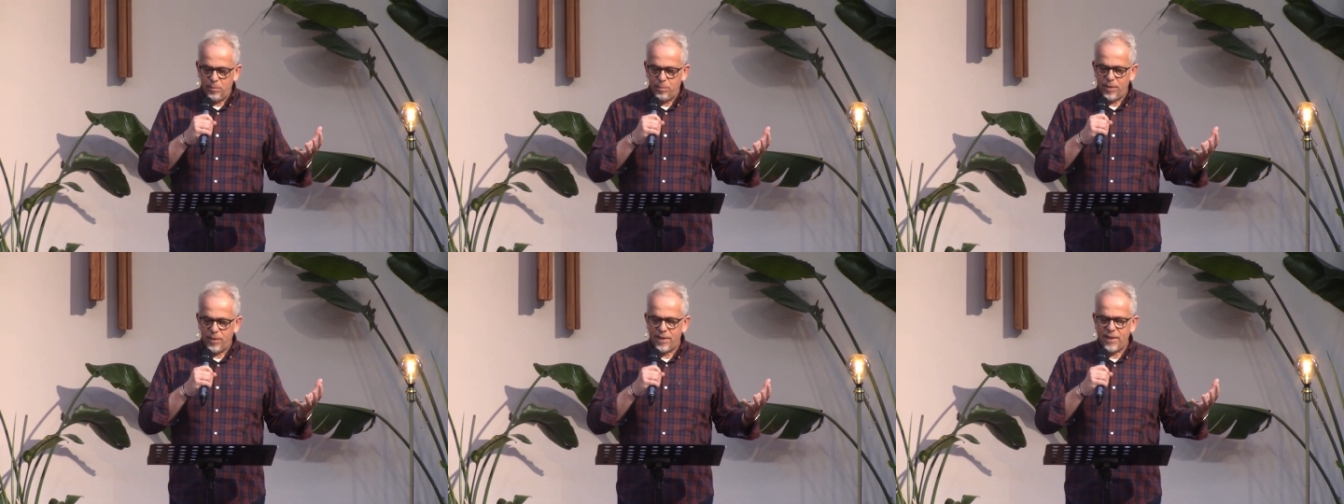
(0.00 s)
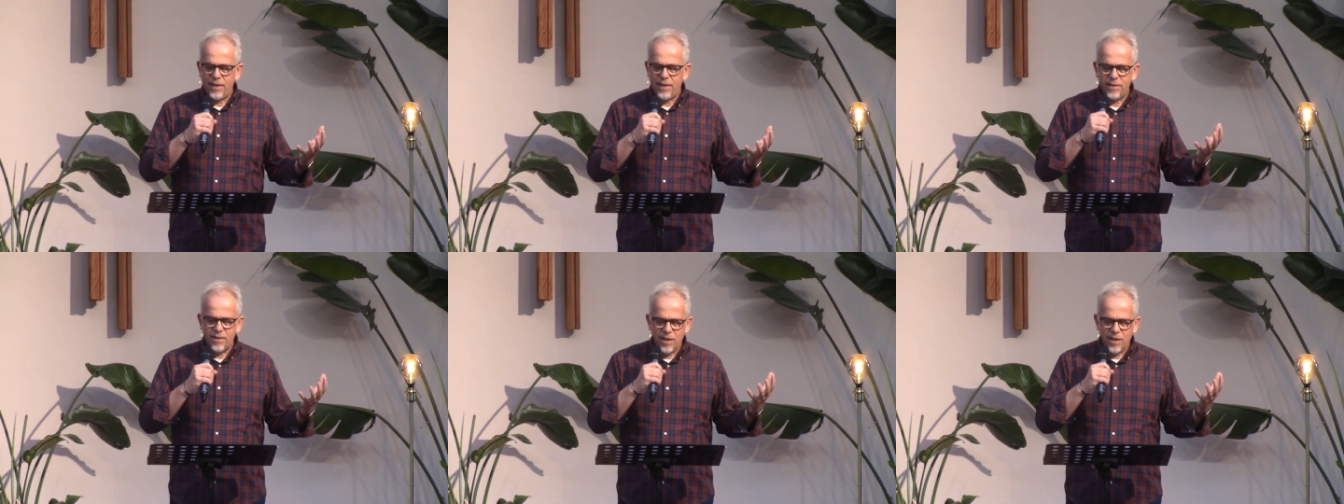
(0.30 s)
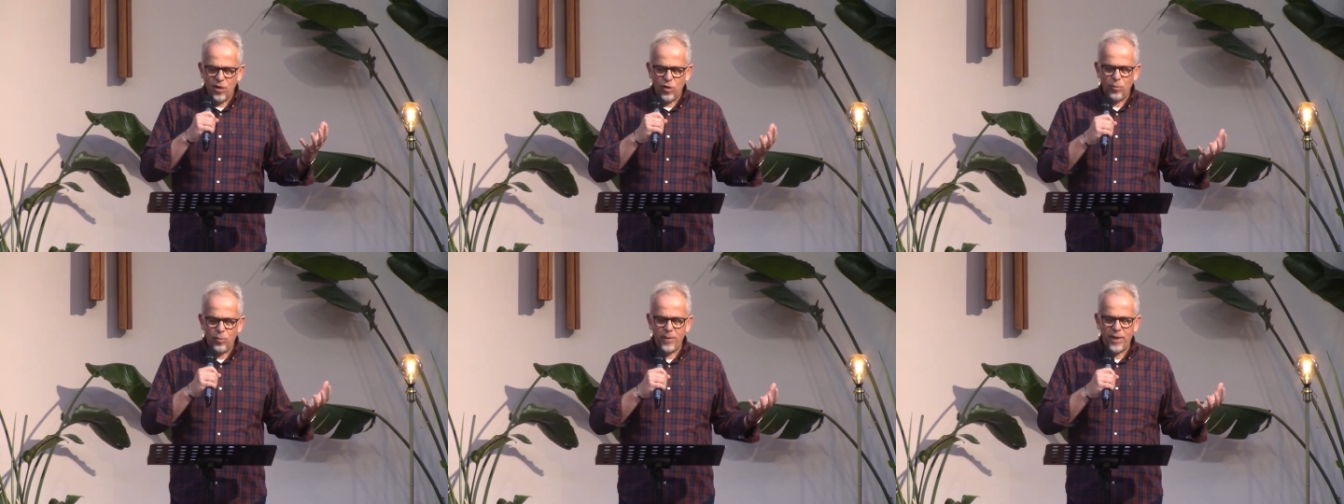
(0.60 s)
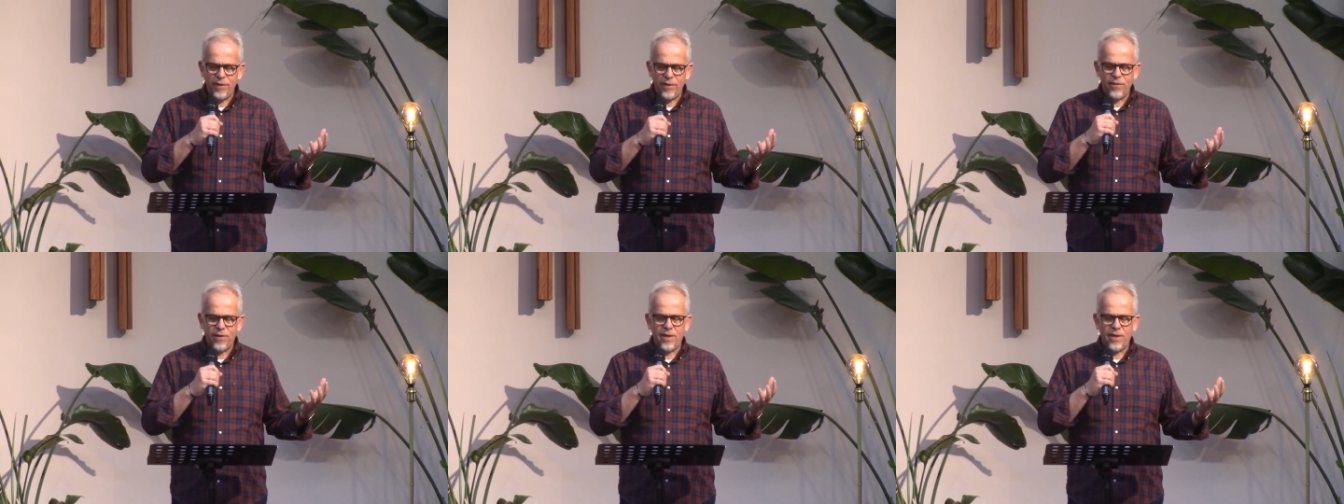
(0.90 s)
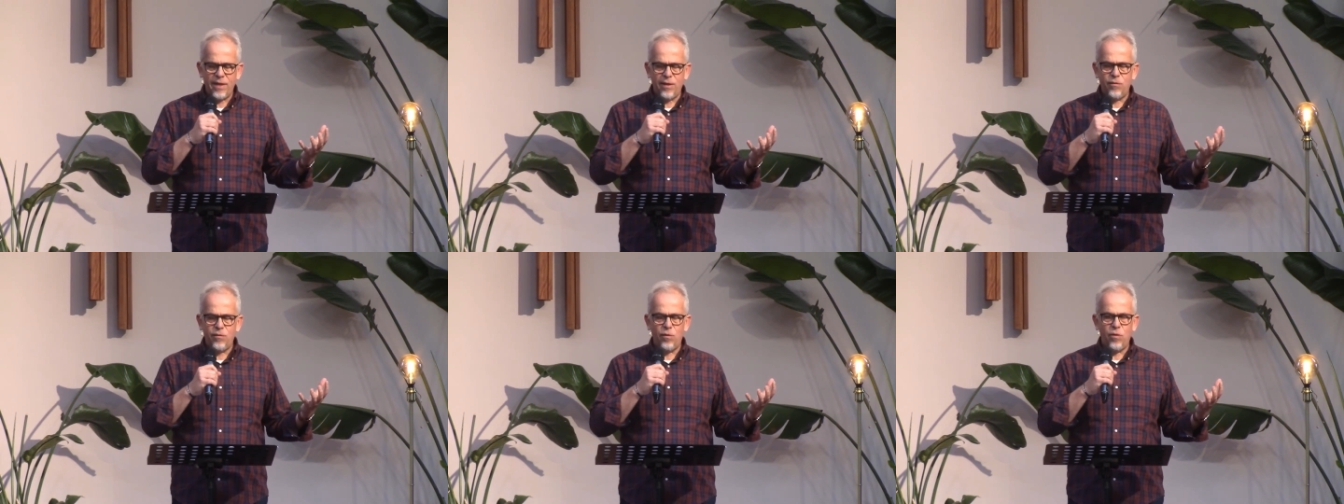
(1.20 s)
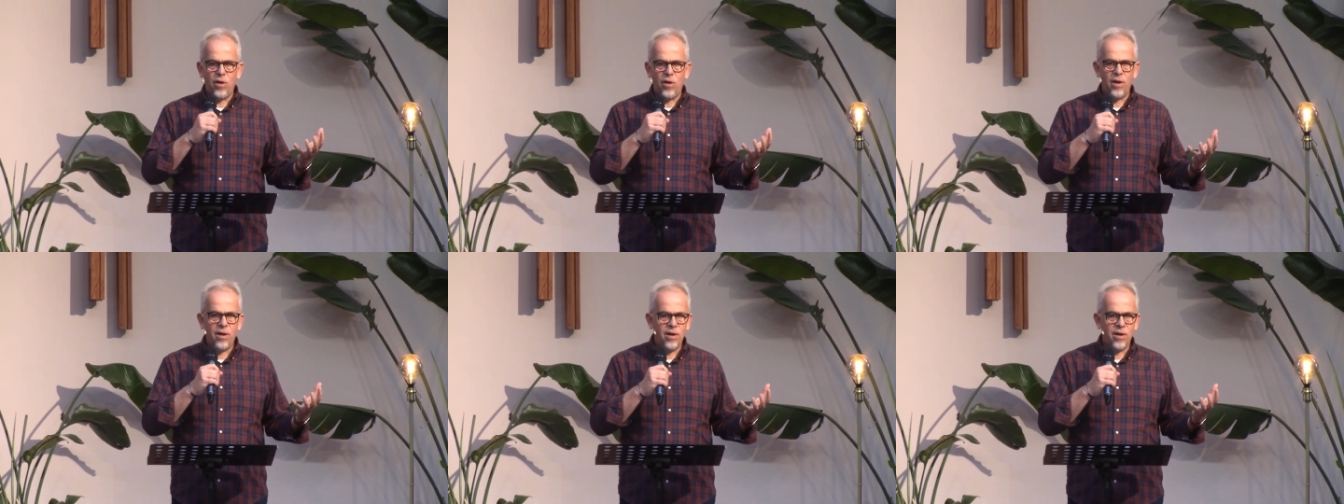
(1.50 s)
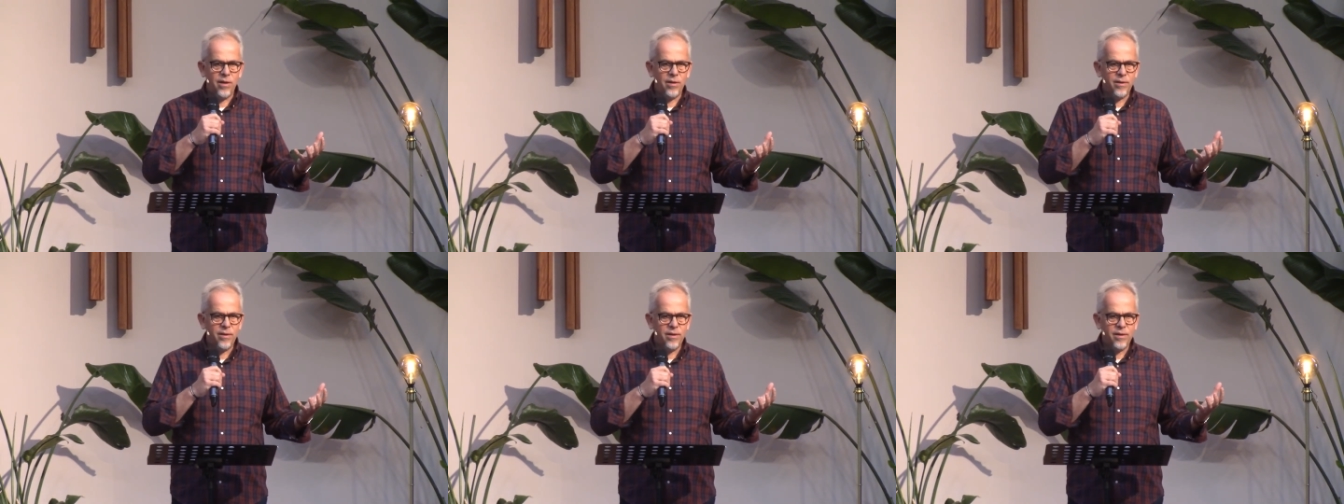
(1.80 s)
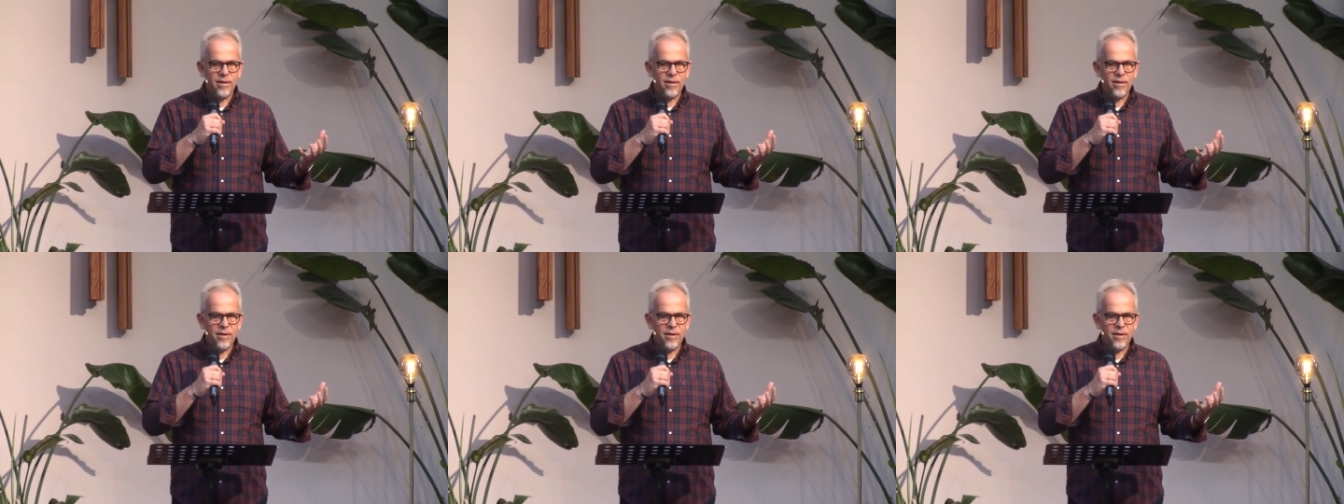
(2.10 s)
Please help me have a thankful heart.